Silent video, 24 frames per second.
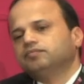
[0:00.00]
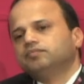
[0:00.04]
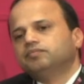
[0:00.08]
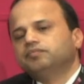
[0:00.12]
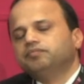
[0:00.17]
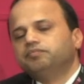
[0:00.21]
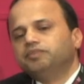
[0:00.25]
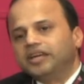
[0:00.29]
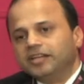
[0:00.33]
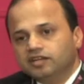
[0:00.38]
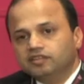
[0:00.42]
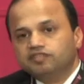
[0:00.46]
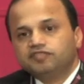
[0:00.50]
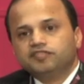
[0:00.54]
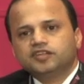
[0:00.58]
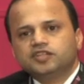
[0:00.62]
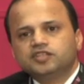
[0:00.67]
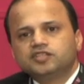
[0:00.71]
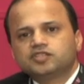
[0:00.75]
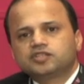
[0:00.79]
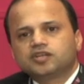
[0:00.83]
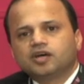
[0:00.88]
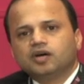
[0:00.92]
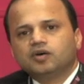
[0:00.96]

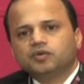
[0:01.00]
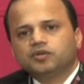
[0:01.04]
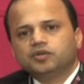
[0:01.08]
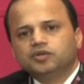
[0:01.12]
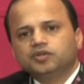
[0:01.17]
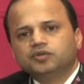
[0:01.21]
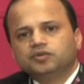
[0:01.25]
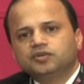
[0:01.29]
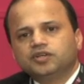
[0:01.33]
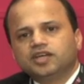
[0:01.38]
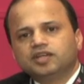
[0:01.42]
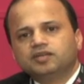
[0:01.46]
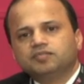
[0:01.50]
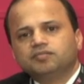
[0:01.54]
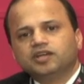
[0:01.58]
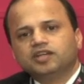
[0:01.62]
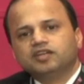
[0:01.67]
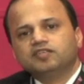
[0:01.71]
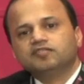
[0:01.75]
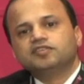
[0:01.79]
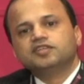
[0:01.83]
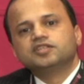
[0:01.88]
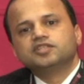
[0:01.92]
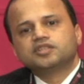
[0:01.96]
benefits. How do you get
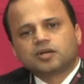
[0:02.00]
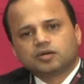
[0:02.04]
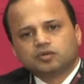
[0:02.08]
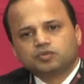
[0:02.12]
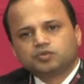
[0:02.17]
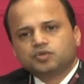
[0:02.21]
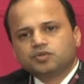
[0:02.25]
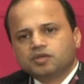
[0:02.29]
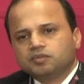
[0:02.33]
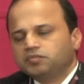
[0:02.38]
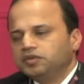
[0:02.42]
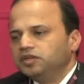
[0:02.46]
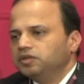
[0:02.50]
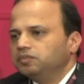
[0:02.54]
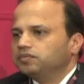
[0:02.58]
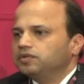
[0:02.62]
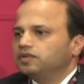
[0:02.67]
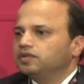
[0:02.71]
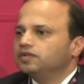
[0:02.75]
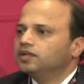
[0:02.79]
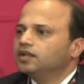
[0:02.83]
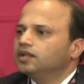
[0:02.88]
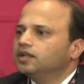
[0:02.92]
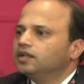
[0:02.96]
benefits out to the
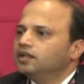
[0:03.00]
people?